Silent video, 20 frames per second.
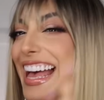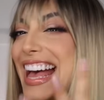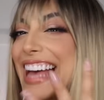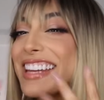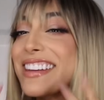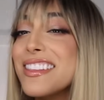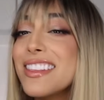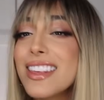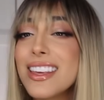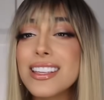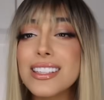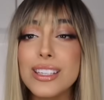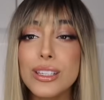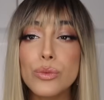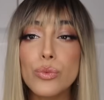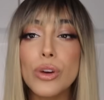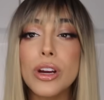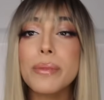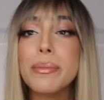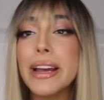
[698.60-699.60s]
And this
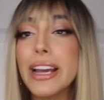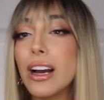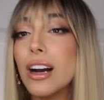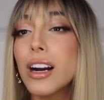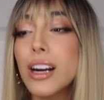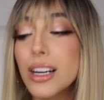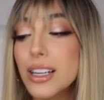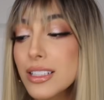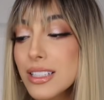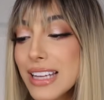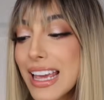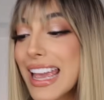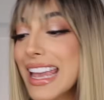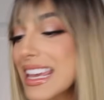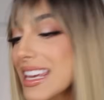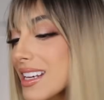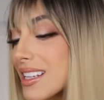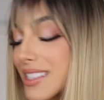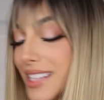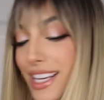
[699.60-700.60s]
is where my heart
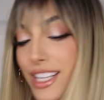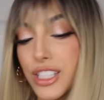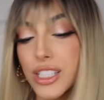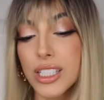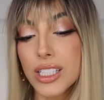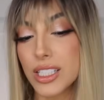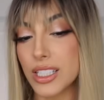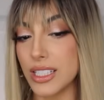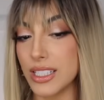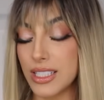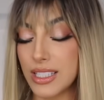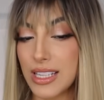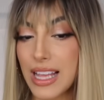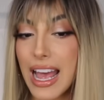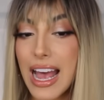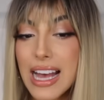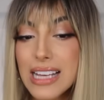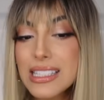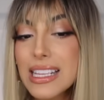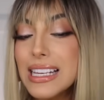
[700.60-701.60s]
aches and hurts.
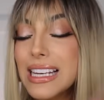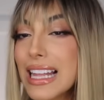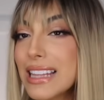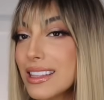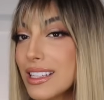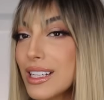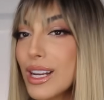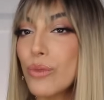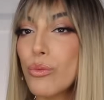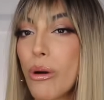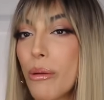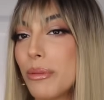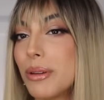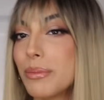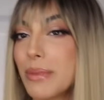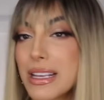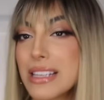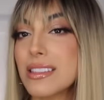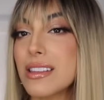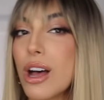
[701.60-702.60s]
As a Latina woman
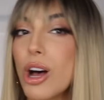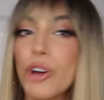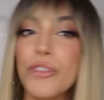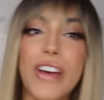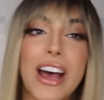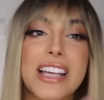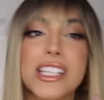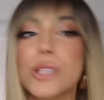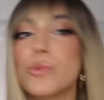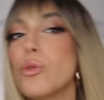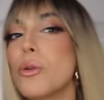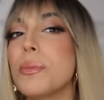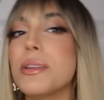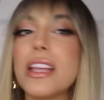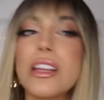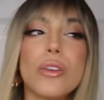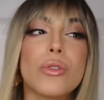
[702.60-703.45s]
myself, as a woman that